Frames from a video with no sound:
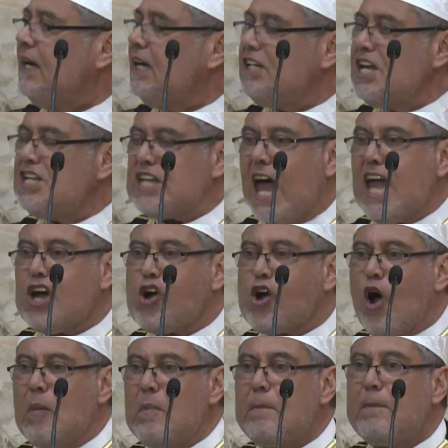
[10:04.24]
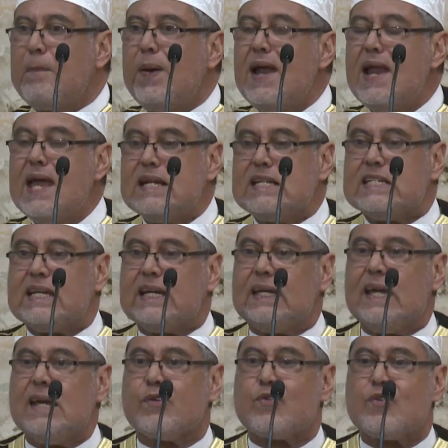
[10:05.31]
It is a
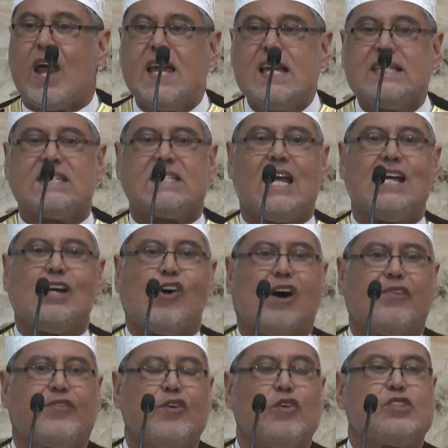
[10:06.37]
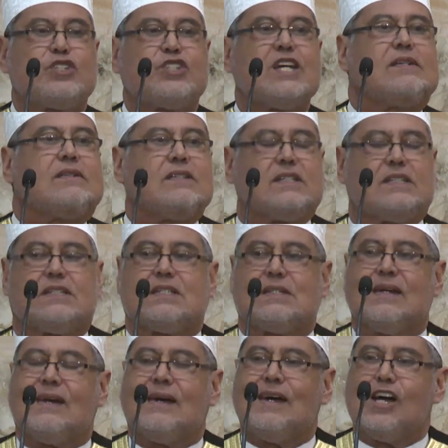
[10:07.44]
complete erasing of your
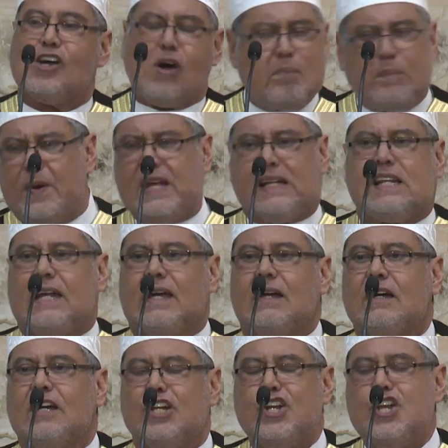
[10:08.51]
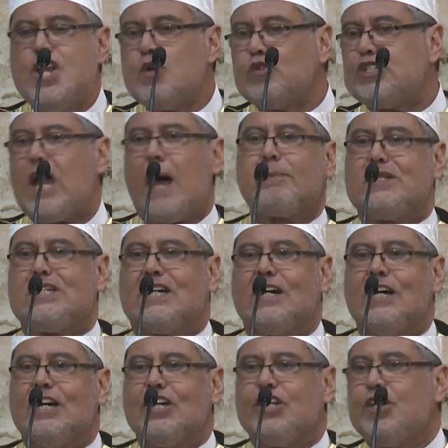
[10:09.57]
sins. Completely. New chapter.
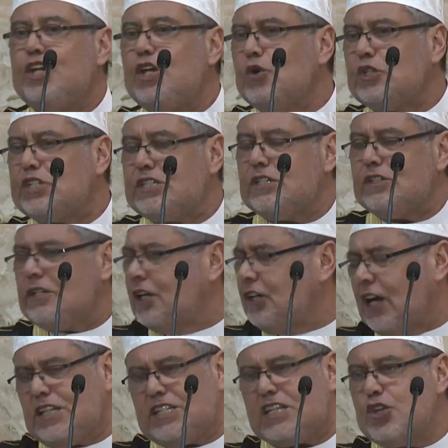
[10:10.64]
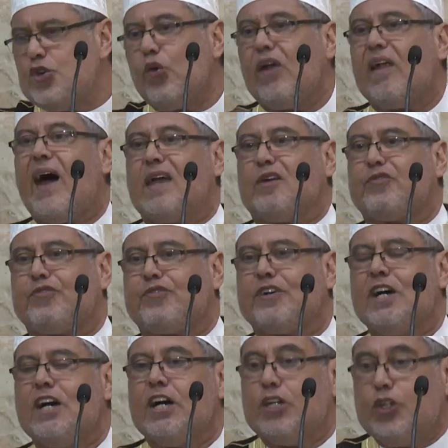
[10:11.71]
It's a new life.
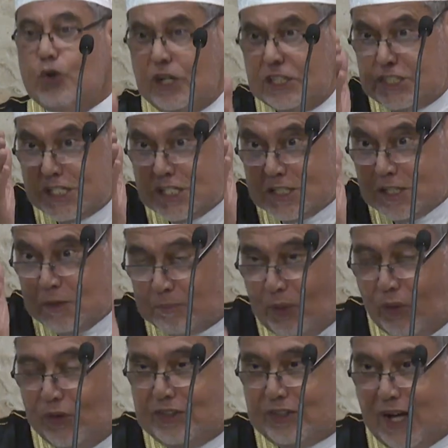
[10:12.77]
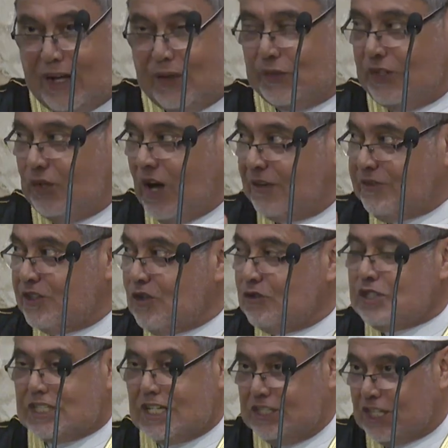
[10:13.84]
You are just born now. You have
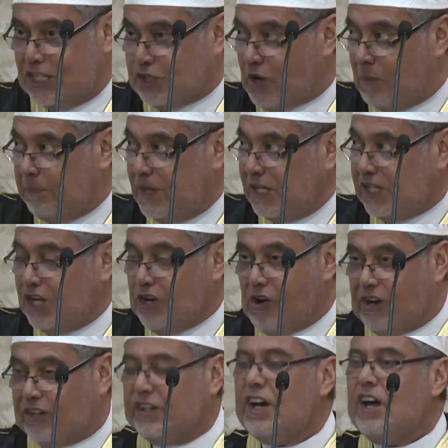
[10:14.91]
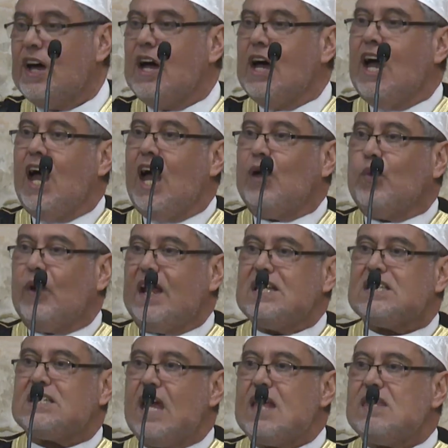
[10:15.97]
no sins. It's completely gone. And when I
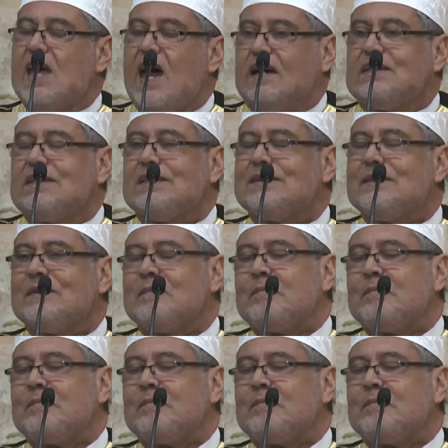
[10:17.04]
say that,